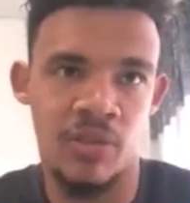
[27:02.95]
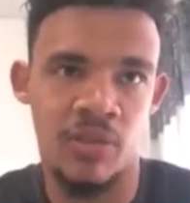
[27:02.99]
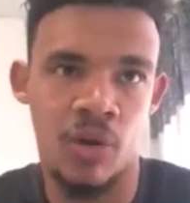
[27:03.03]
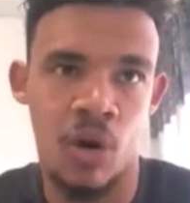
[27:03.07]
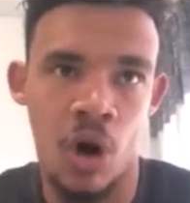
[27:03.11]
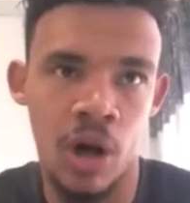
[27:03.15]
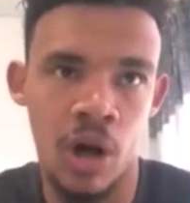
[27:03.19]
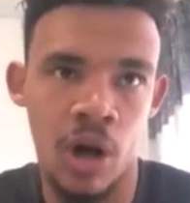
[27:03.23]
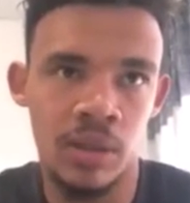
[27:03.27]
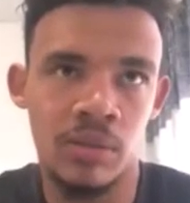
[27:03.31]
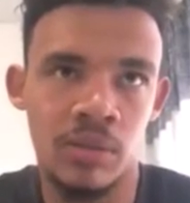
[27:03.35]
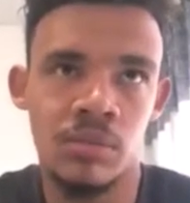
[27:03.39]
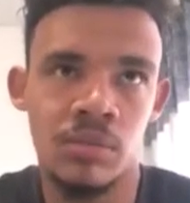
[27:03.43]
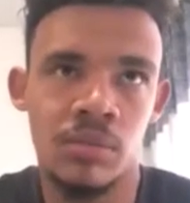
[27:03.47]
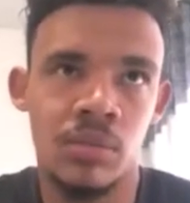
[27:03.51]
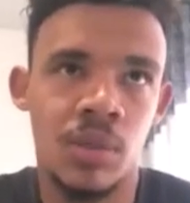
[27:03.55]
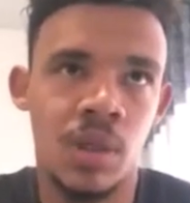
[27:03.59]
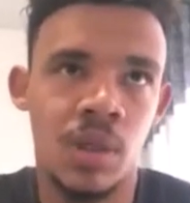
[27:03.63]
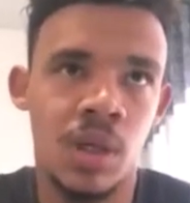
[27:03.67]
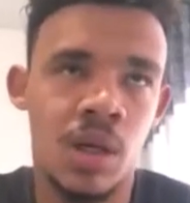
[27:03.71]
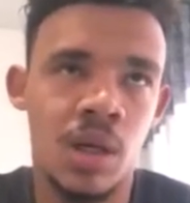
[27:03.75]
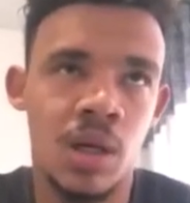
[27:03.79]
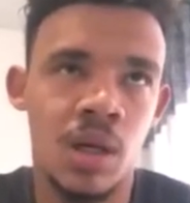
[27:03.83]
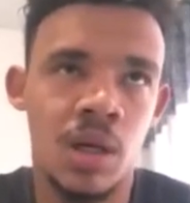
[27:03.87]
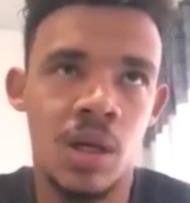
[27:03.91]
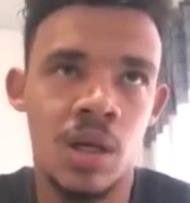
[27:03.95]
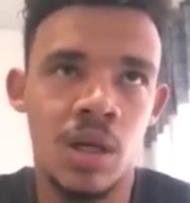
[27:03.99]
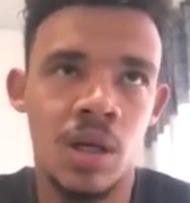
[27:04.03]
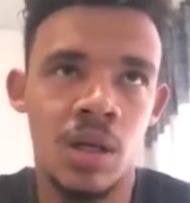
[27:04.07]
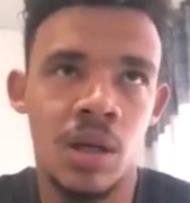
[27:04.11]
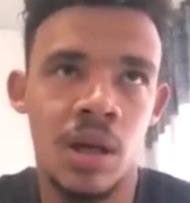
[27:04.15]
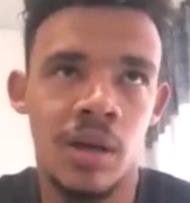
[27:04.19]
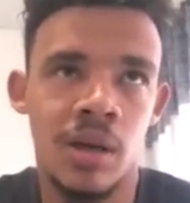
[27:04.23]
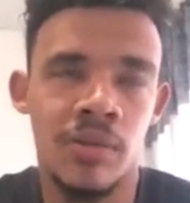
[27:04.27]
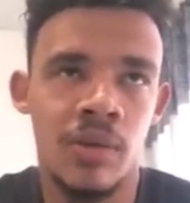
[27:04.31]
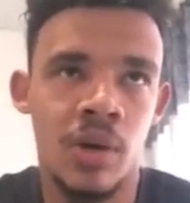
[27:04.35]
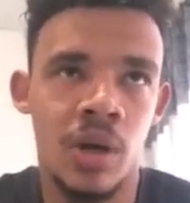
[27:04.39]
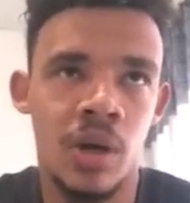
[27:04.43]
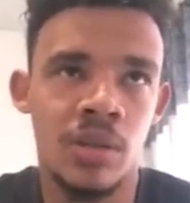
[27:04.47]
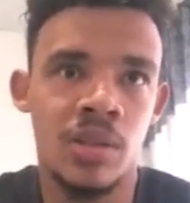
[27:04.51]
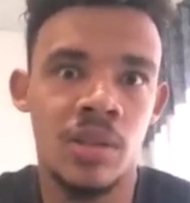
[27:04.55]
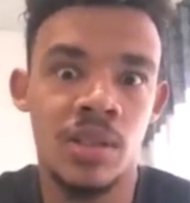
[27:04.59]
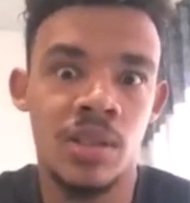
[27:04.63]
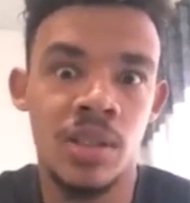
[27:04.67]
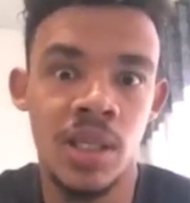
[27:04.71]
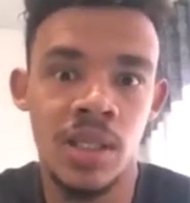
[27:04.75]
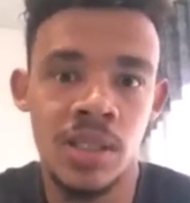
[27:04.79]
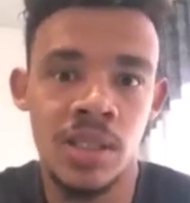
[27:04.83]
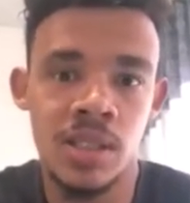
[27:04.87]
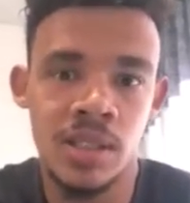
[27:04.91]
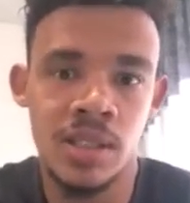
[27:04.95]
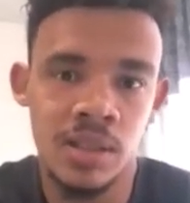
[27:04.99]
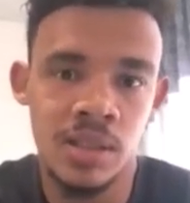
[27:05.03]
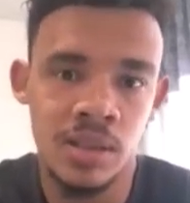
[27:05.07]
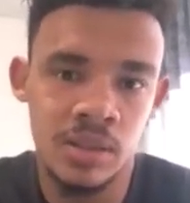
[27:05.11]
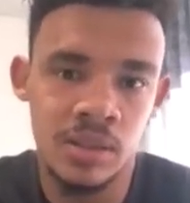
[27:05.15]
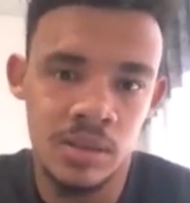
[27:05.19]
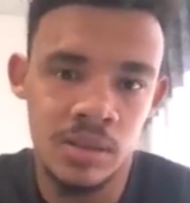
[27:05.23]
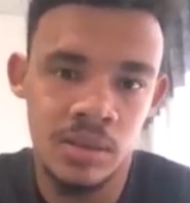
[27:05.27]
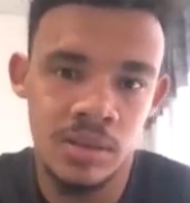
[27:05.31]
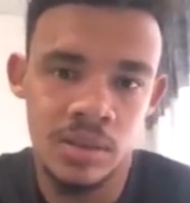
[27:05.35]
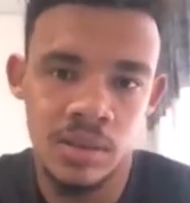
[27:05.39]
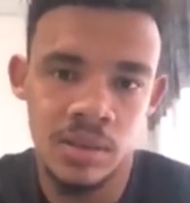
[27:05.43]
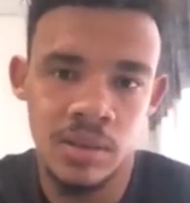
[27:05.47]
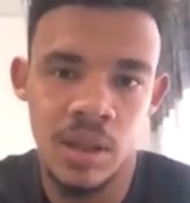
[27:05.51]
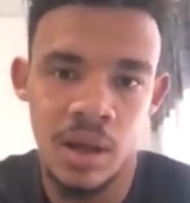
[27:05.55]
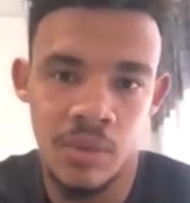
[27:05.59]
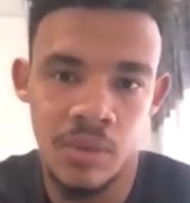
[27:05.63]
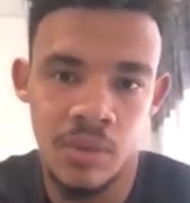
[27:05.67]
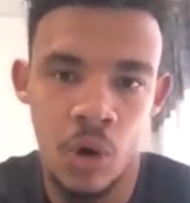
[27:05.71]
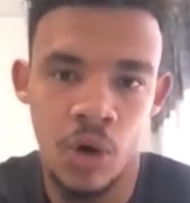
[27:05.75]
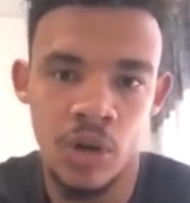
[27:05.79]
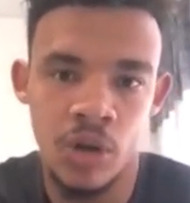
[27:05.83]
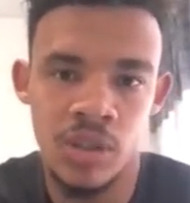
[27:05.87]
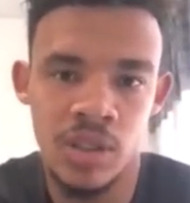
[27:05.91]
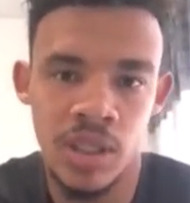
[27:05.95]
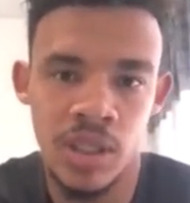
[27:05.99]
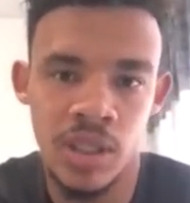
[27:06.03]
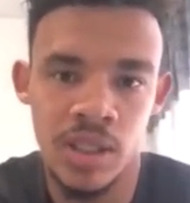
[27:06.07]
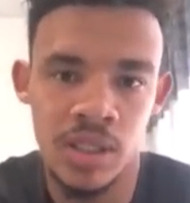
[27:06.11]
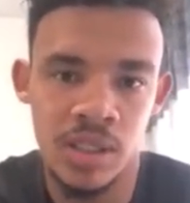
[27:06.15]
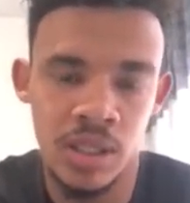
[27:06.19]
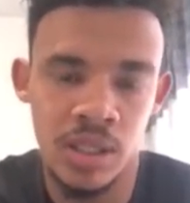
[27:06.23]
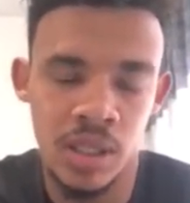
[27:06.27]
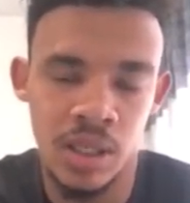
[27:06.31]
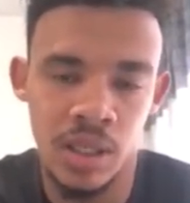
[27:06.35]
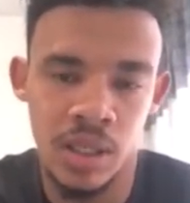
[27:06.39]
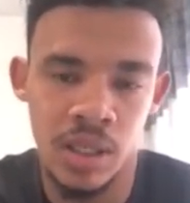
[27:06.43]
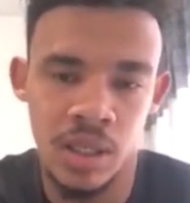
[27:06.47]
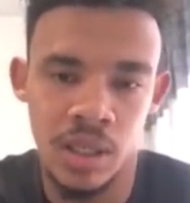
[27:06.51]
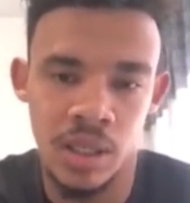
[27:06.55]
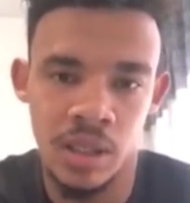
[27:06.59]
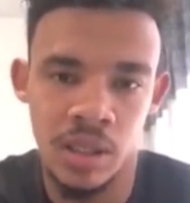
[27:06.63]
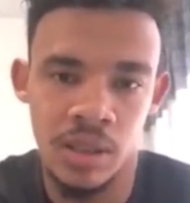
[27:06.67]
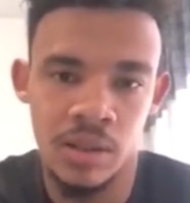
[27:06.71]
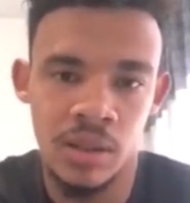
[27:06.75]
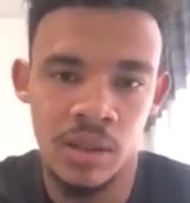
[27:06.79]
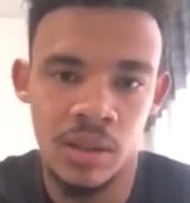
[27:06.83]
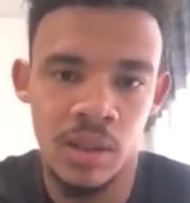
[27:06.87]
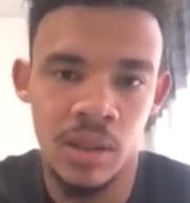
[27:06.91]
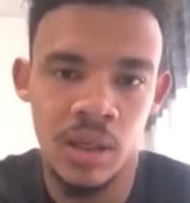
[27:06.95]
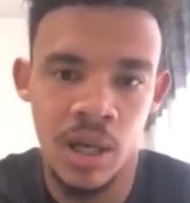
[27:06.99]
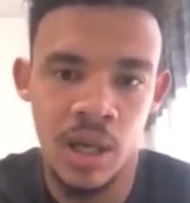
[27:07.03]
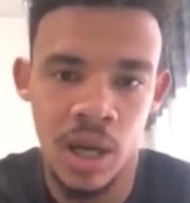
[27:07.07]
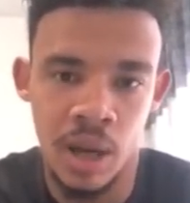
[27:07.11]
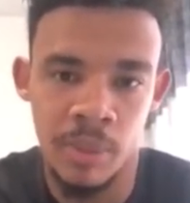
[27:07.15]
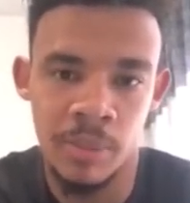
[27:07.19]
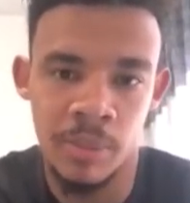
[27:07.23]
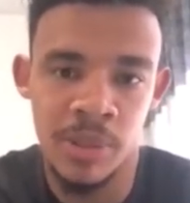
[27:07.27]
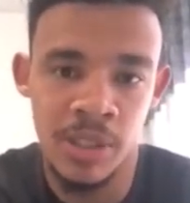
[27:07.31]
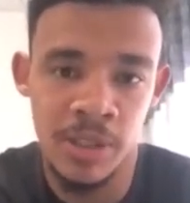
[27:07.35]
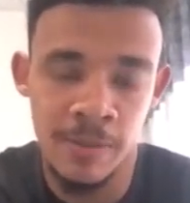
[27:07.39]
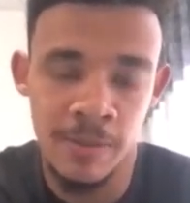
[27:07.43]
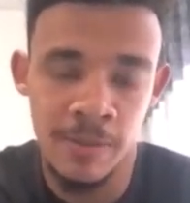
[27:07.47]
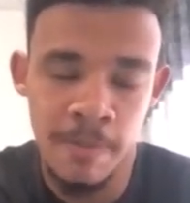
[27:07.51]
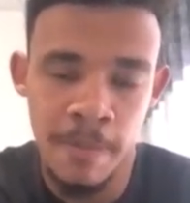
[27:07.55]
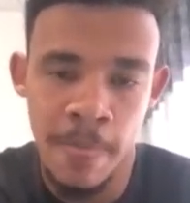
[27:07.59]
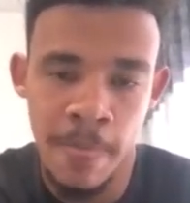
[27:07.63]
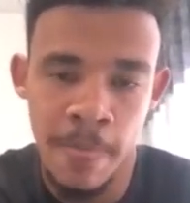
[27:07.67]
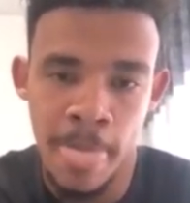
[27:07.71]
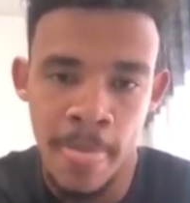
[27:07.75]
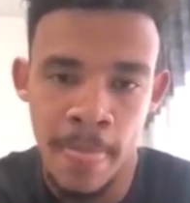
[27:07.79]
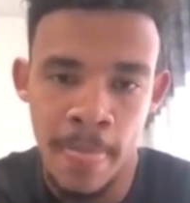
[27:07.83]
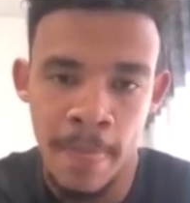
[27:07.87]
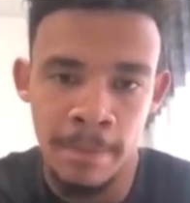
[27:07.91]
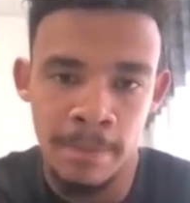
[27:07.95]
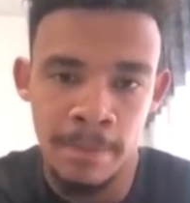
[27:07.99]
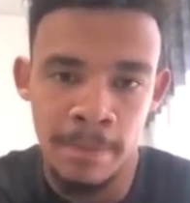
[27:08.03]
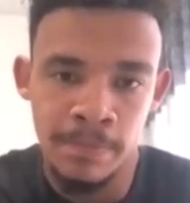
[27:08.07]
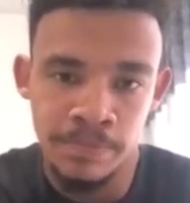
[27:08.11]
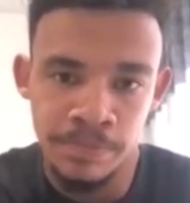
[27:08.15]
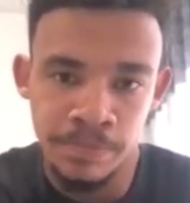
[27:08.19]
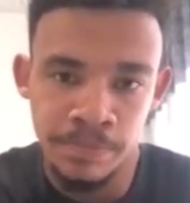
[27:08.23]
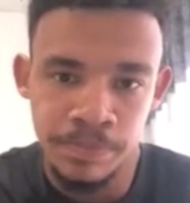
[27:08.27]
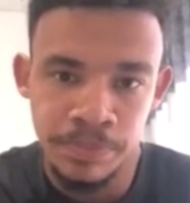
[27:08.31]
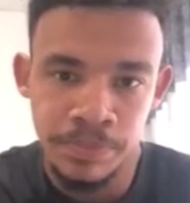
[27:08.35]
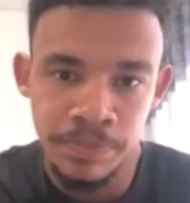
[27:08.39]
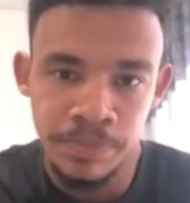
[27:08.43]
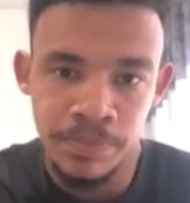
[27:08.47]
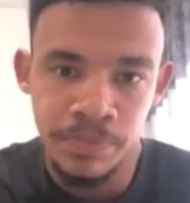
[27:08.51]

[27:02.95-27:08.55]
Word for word: got uh, I've got six. I won six uh, cups. Cups.